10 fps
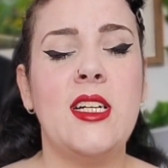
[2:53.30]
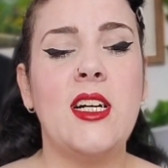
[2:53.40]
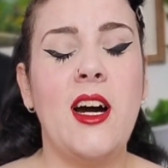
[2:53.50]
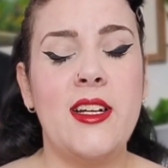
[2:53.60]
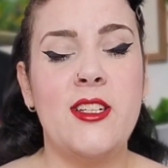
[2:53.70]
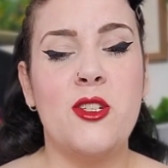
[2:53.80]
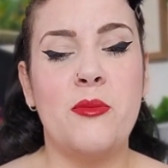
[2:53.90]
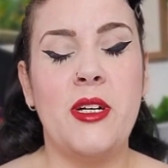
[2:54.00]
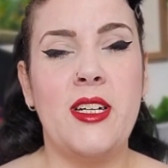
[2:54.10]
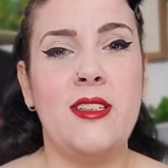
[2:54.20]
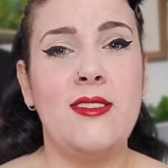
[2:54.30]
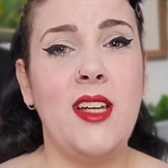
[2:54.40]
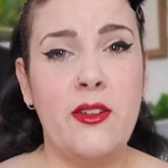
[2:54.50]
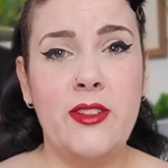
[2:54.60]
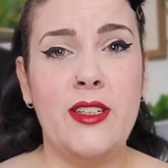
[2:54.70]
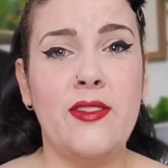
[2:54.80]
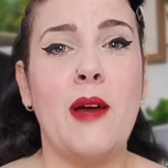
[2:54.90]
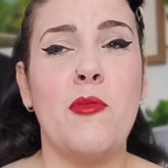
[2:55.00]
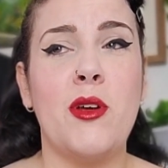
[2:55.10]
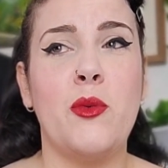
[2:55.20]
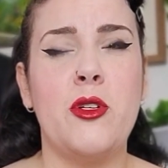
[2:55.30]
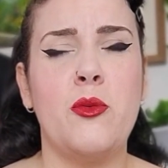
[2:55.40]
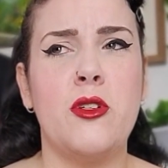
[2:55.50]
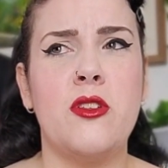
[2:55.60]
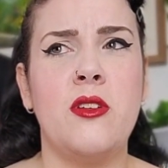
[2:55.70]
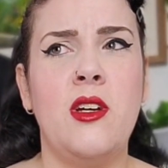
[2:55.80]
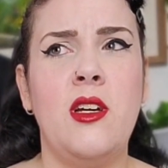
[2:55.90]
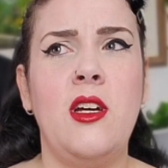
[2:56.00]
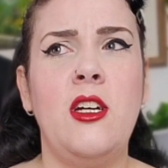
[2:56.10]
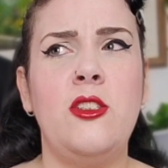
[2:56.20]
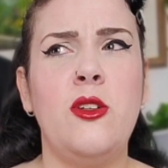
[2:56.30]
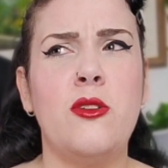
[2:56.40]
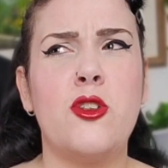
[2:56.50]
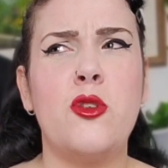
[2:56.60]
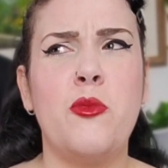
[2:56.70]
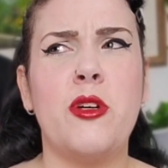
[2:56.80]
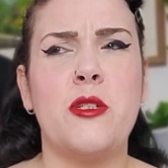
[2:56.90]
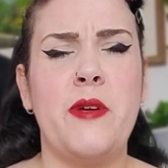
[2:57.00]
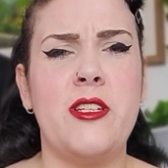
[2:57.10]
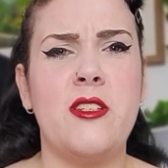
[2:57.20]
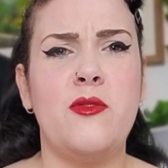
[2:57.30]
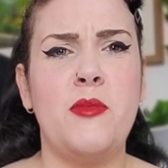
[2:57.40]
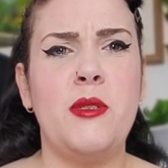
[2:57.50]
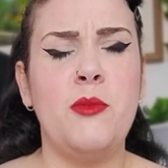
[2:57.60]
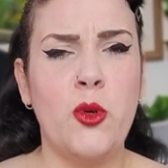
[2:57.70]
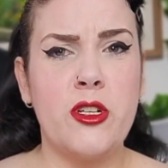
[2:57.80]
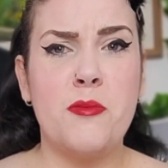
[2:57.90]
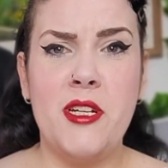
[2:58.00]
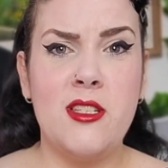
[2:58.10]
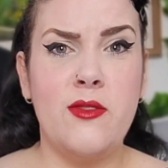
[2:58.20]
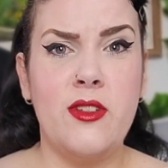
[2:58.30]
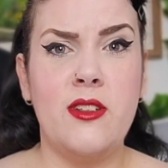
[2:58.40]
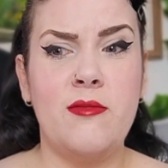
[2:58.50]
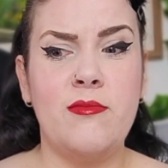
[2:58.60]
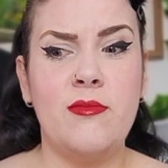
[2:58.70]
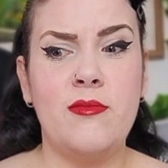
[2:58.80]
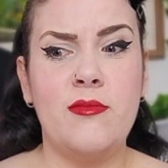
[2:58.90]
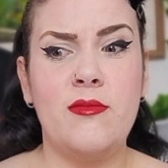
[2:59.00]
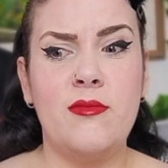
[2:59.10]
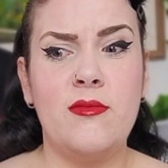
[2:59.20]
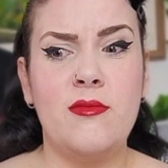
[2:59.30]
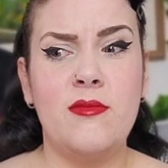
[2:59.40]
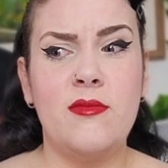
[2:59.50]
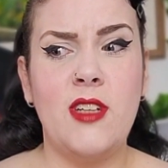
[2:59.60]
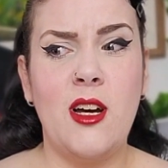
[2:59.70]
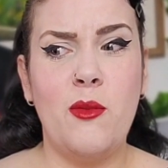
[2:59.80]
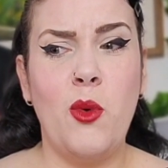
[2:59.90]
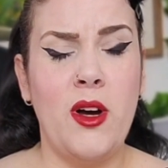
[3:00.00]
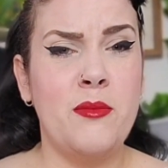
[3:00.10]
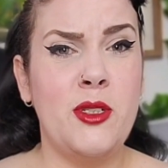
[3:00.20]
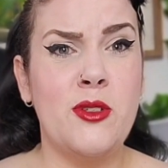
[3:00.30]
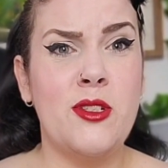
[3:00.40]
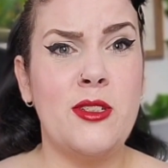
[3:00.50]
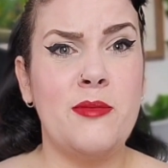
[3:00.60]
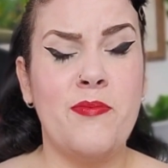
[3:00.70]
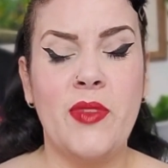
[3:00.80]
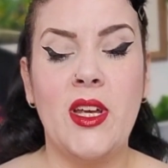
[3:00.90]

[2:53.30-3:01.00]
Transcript: cut into my lovely fabric, which was not super expensive, but more expensive than what I'm used to.